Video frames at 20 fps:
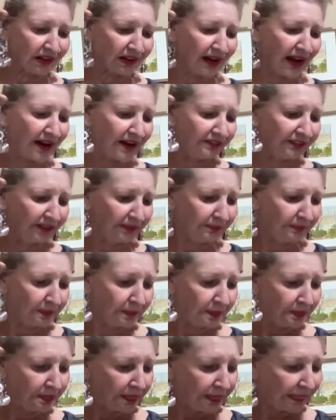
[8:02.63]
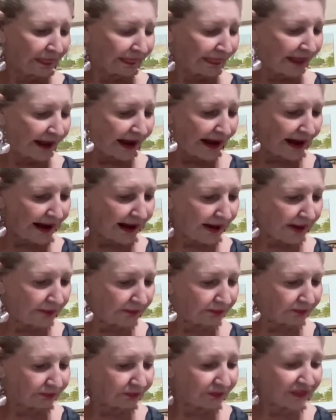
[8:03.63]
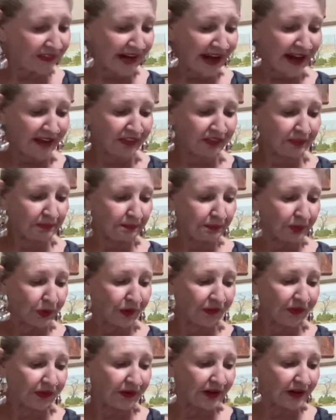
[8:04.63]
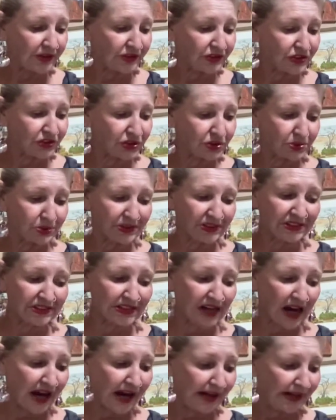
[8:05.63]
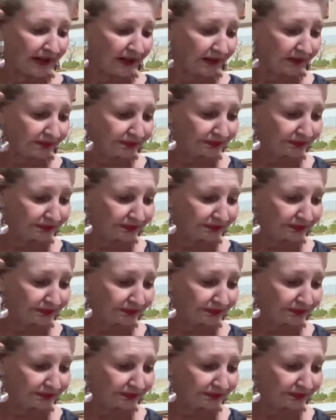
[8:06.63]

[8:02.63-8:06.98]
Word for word: love, um, death, birth, and suicide,